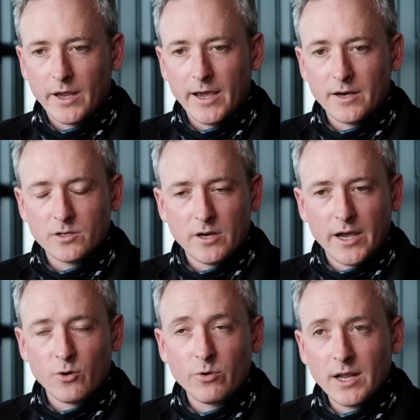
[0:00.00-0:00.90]

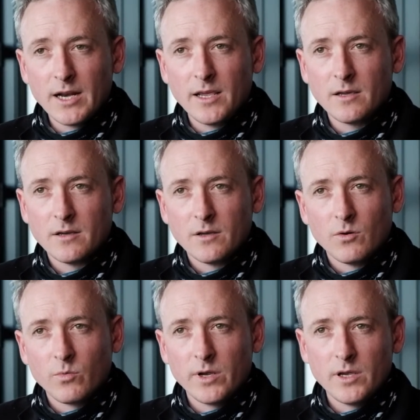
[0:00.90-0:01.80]
And really,
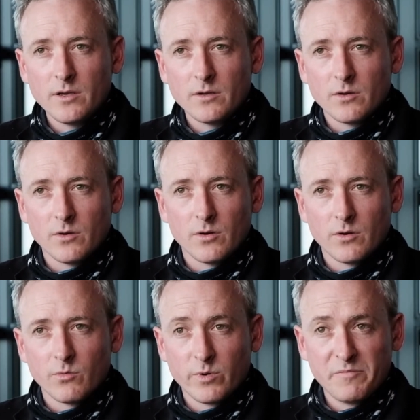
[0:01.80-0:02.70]

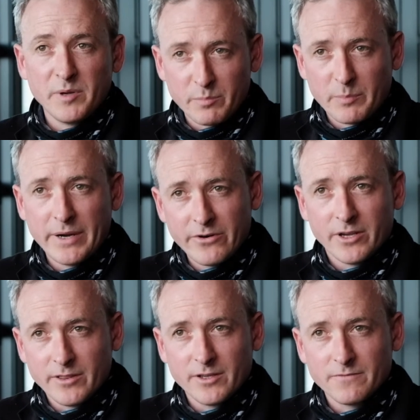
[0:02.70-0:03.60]
we've been
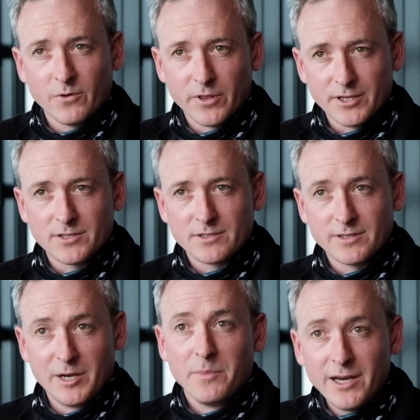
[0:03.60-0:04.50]
preparing for this
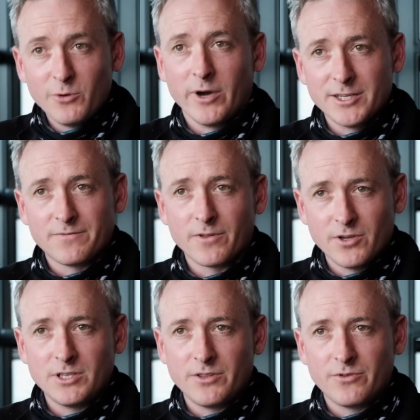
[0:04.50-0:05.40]
in many ways for
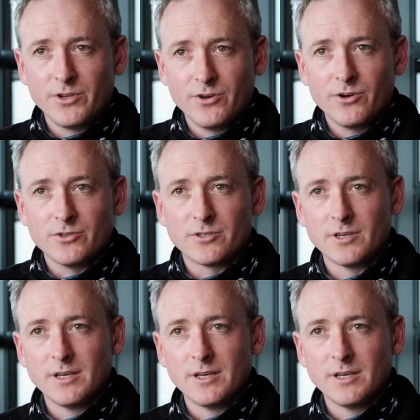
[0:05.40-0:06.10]
33 years.